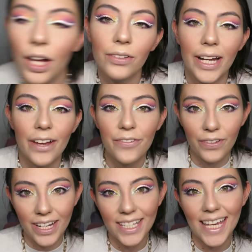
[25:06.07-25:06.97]
alright, I
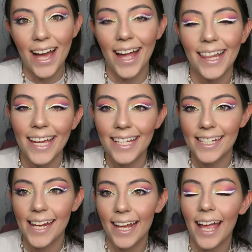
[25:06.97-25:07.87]
finished
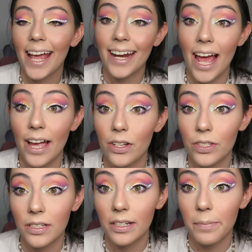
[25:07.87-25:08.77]
highlighting, and I
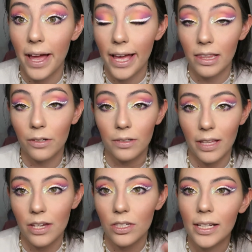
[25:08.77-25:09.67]
also did my lower
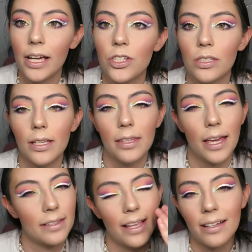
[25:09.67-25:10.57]
lash line. I just did the
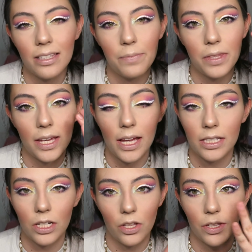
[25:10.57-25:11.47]
exact same thing I
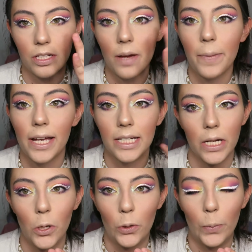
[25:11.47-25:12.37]
did on the top, I did
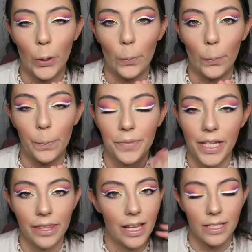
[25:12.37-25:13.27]
it on the bottom.
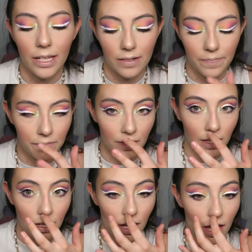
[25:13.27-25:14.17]
That's it.
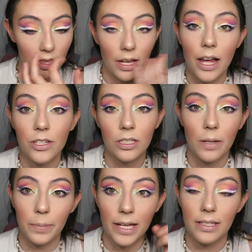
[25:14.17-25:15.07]
And then I just
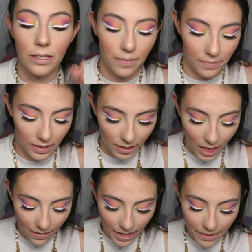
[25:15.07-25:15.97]
applied some
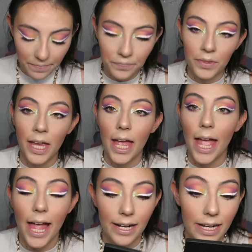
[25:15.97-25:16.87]
mascara.
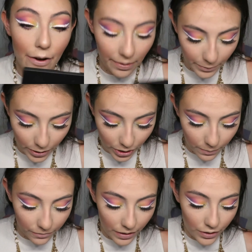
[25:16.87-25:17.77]
And now I'm going to
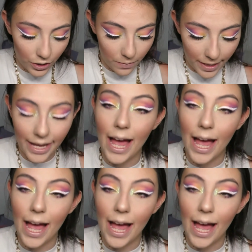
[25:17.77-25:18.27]
move on to my